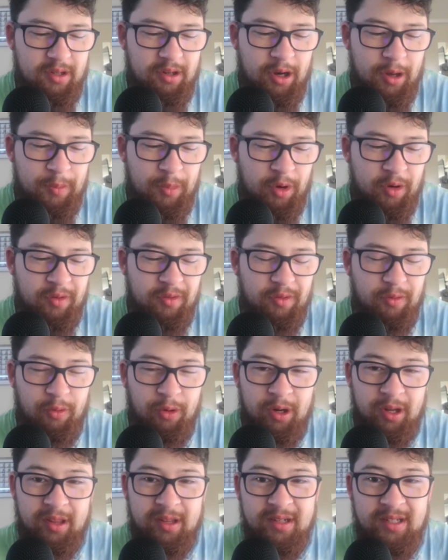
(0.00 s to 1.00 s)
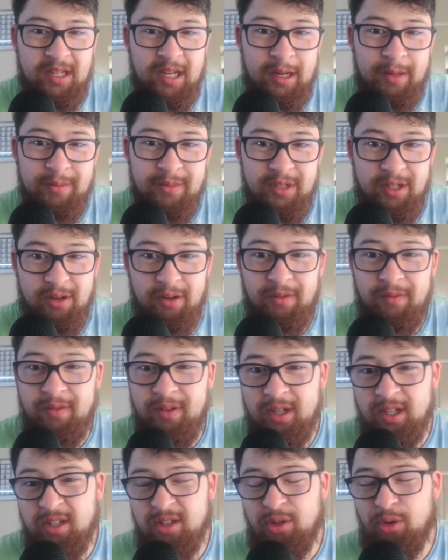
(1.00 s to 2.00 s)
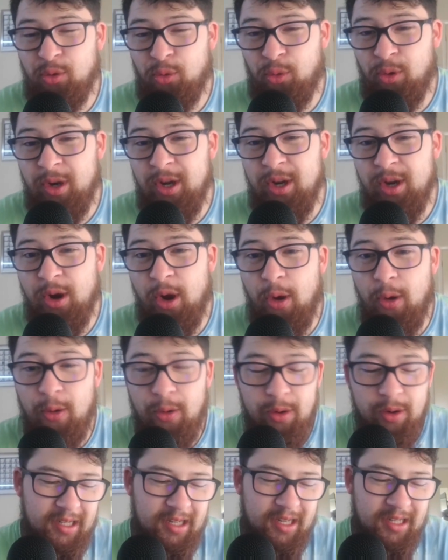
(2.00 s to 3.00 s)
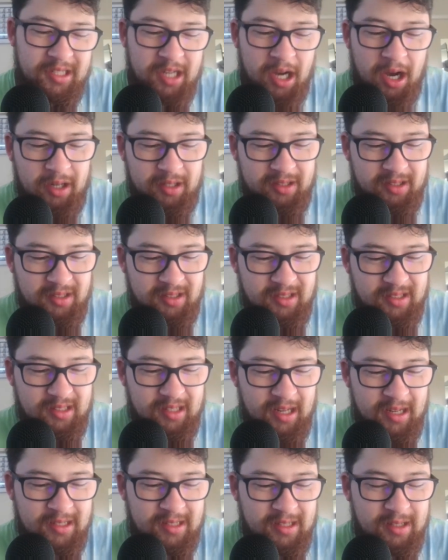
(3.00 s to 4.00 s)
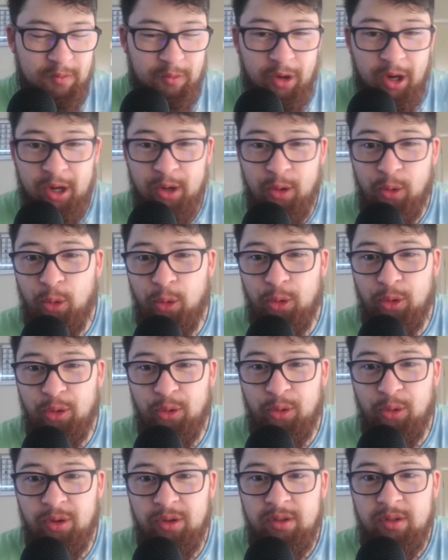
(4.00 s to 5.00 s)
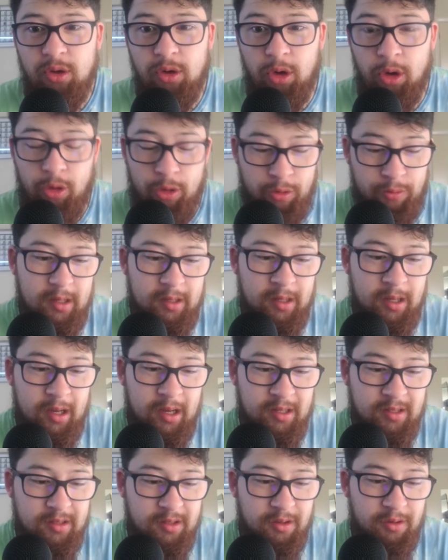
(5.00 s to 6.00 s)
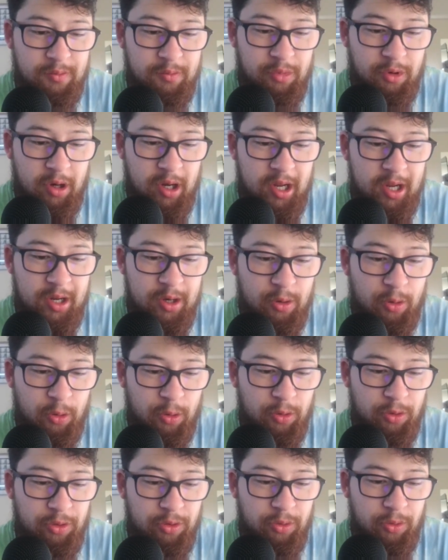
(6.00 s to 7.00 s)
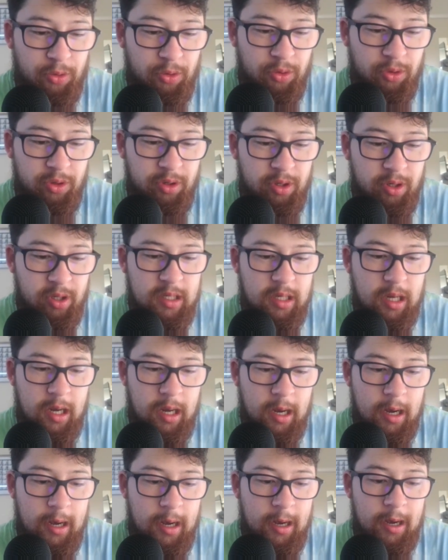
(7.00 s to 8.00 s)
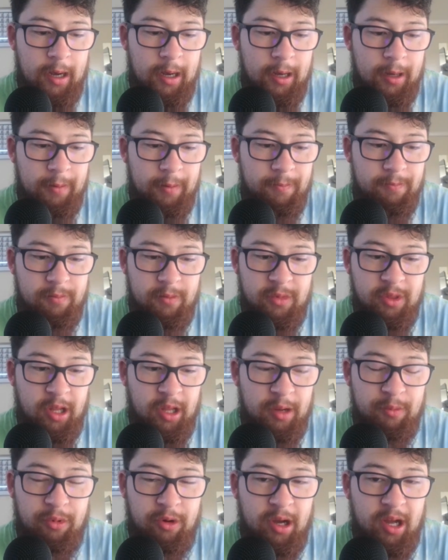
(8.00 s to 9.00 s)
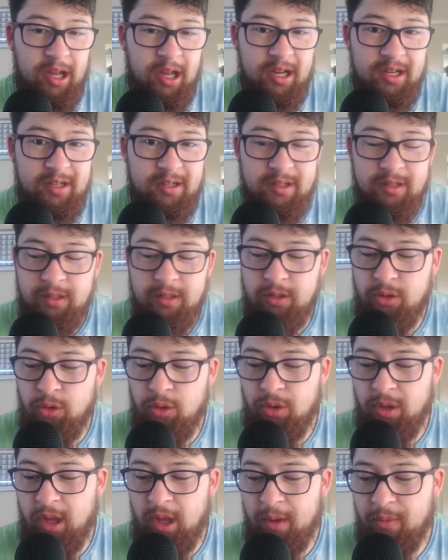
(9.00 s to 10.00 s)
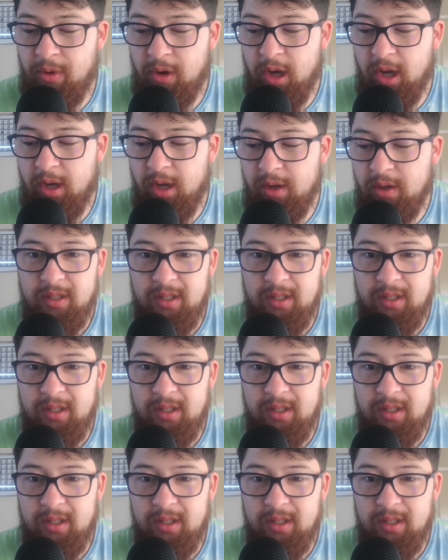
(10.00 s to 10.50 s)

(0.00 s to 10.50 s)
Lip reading: One of the teams are going to finish 3-0. It's hard because Essendon played Hawthorn. Essendon played Hawthorn. And they played... Who do they play?